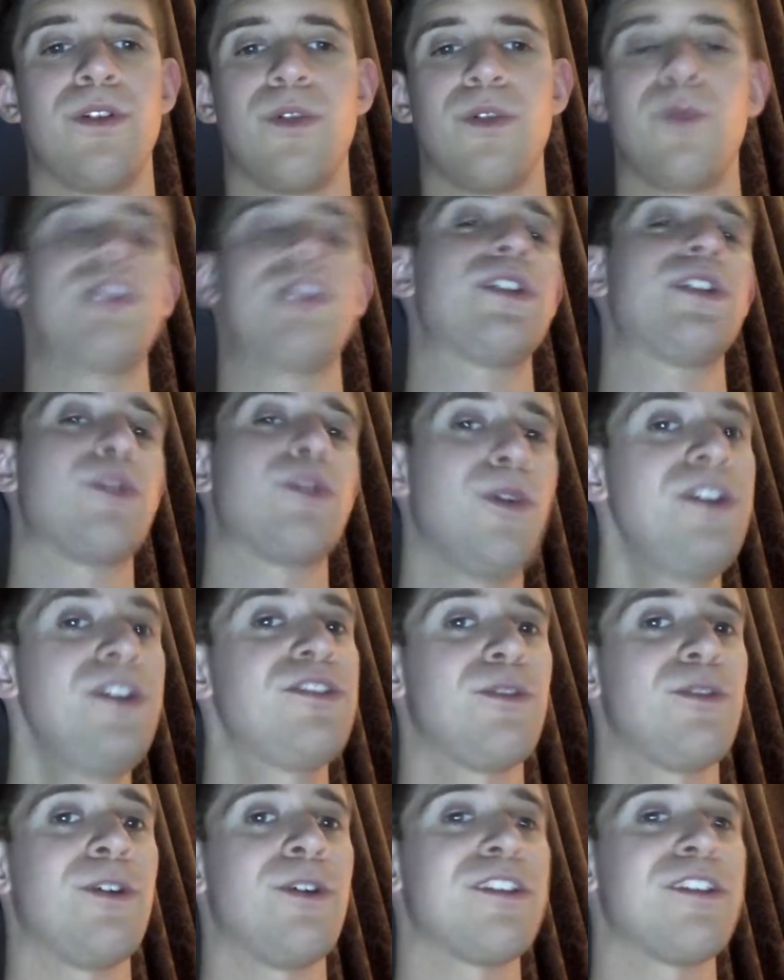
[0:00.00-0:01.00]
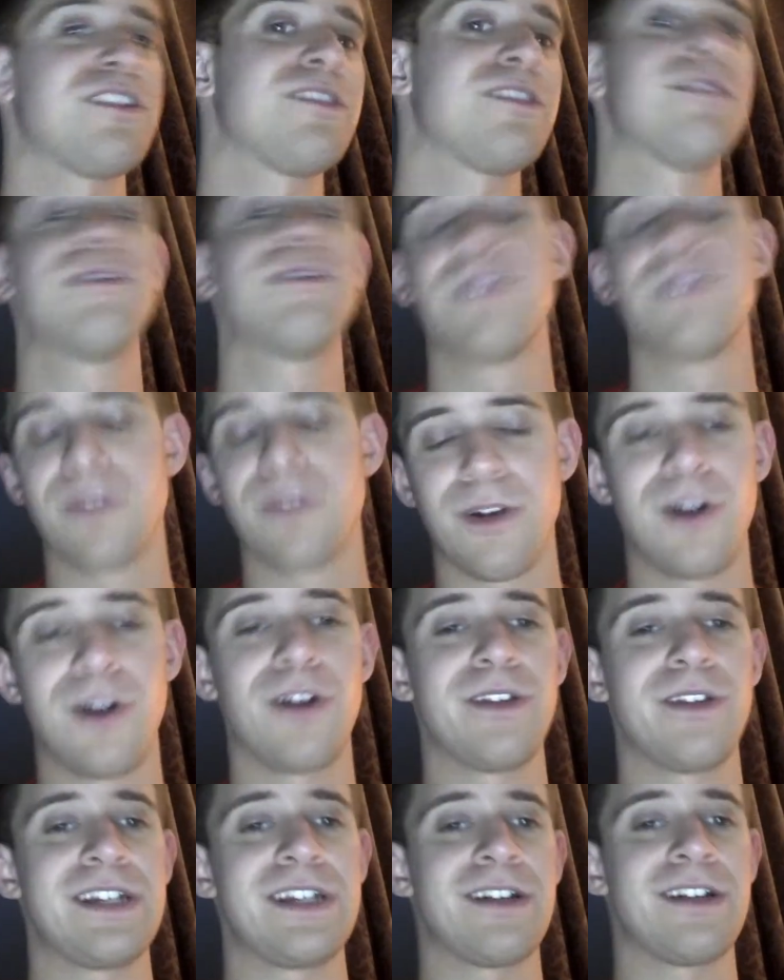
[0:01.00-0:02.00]
with the coin toss
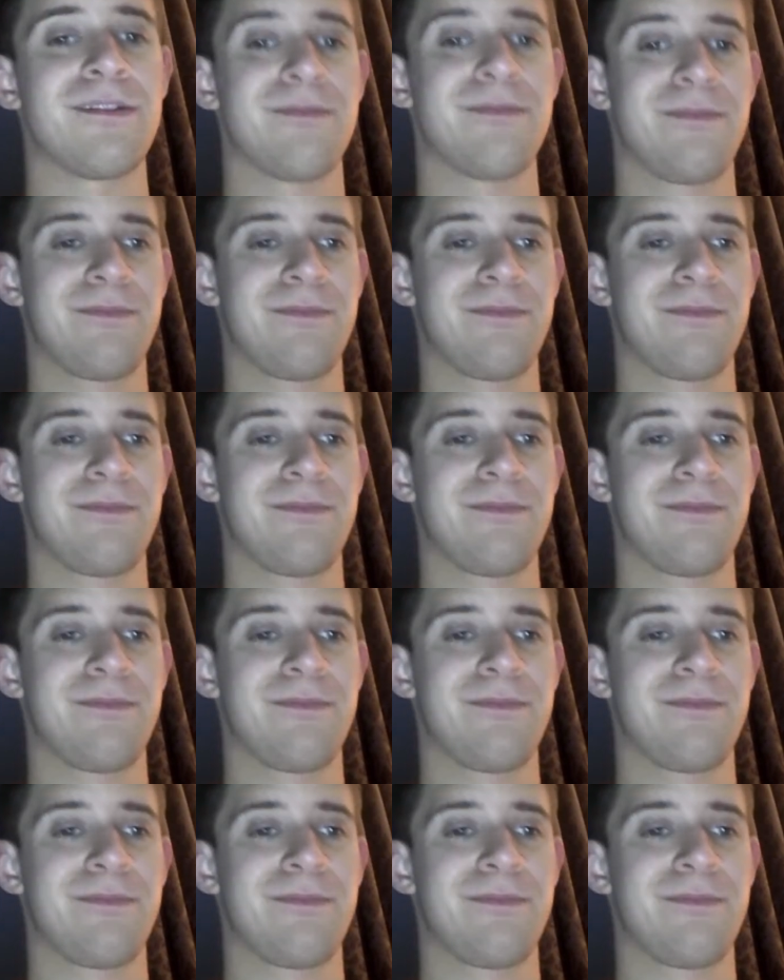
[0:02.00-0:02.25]
earlier,